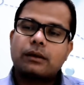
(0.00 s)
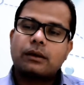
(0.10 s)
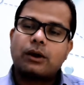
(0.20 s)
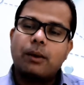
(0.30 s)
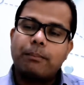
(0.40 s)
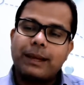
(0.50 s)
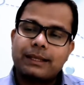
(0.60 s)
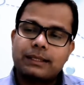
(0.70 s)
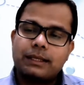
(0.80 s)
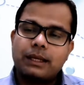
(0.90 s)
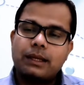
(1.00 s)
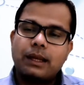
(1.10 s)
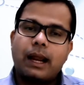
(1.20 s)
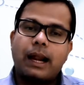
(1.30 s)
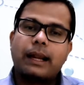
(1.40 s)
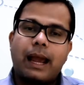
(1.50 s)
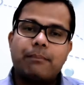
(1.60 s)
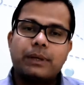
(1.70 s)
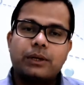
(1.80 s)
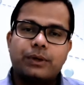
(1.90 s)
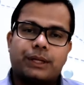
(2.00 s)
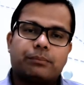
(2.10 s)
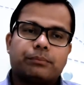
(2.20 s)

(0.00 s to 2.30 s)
complexity, and ambiguity.